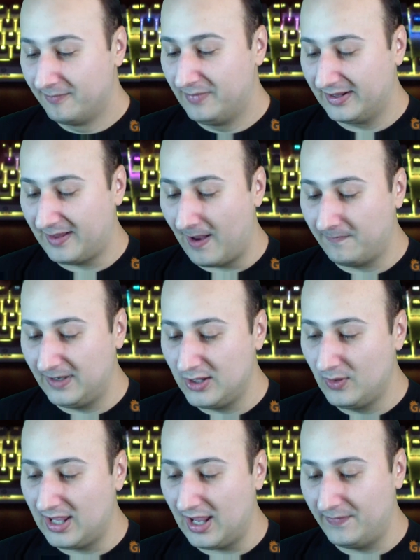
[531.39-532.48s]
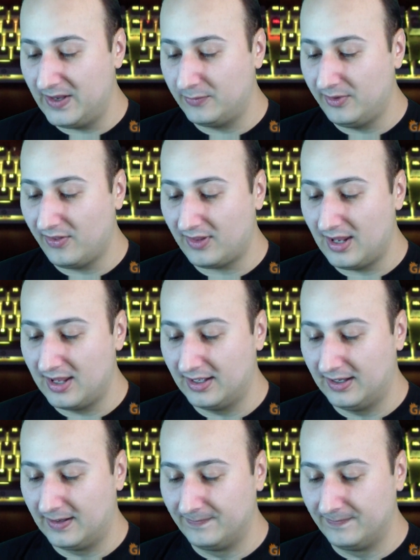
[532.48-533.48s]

But thankfully, you can decrease the